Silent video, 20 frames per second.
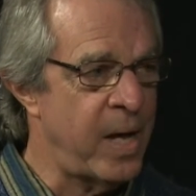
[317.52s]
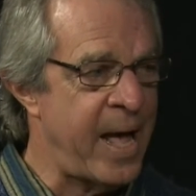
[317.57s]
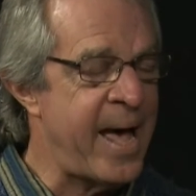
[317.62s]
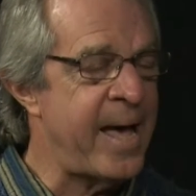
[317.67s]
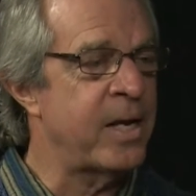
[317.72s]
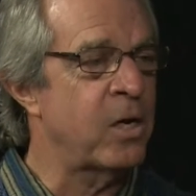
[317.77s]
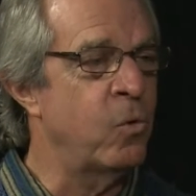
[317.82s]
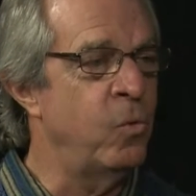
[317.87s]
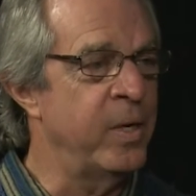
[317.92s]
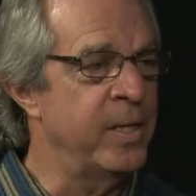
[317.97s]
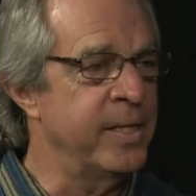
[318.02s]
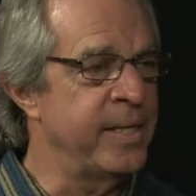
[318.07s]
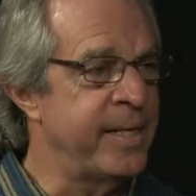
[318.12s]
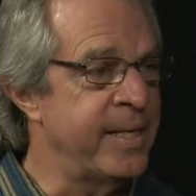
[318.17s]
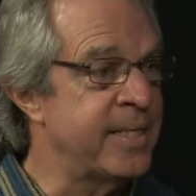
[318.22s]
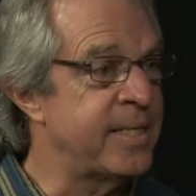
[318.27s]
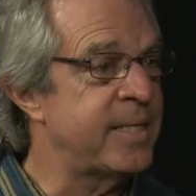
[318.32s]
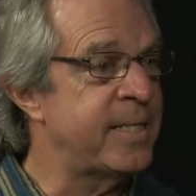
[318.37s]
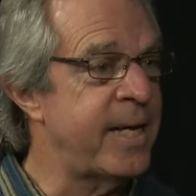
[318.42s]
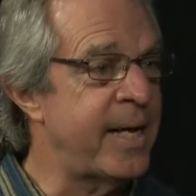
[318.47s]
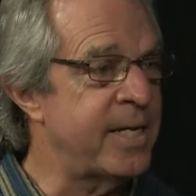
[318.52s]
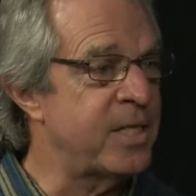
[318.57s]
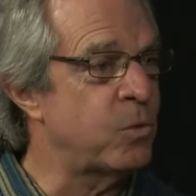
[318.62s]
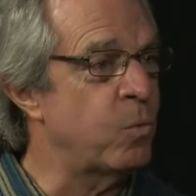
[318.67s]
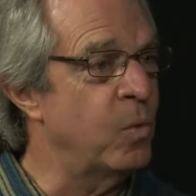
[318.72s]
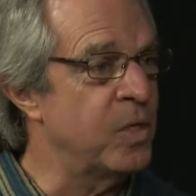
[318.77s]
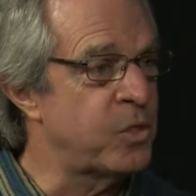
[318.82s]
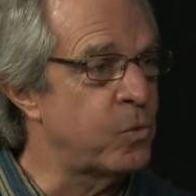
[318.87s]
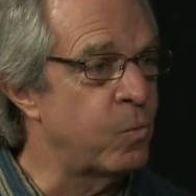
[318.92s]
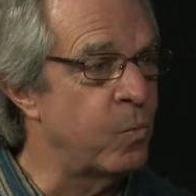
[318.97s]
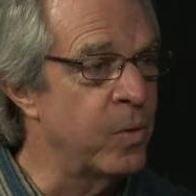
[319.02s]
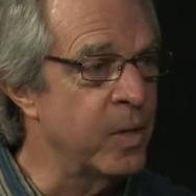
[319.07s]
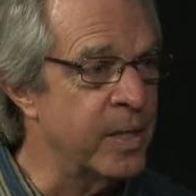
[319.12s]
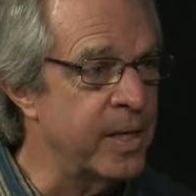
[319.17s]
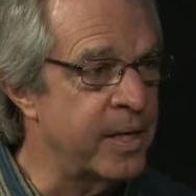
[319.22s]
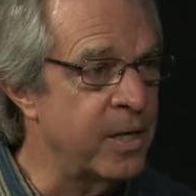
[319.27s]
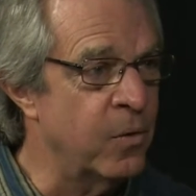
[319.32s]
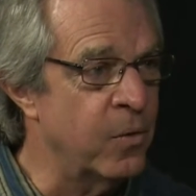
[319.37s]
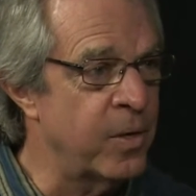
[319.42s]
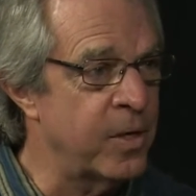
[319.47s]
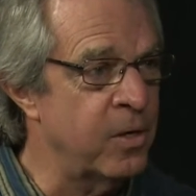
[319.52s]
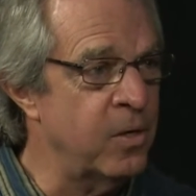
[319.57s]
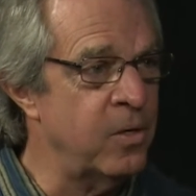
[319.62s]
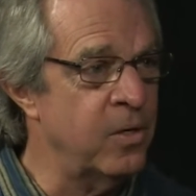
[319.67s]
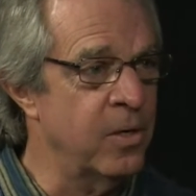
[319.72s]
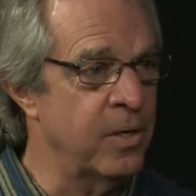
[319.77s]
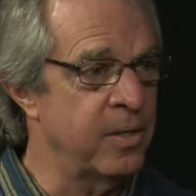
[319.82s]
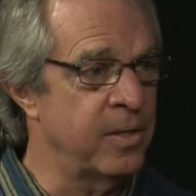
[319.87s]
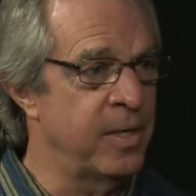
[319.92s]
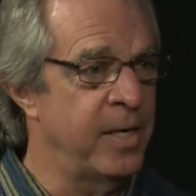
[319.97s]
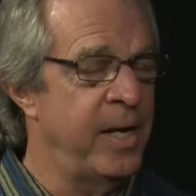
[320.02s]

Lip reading: adequately assess what's really going on.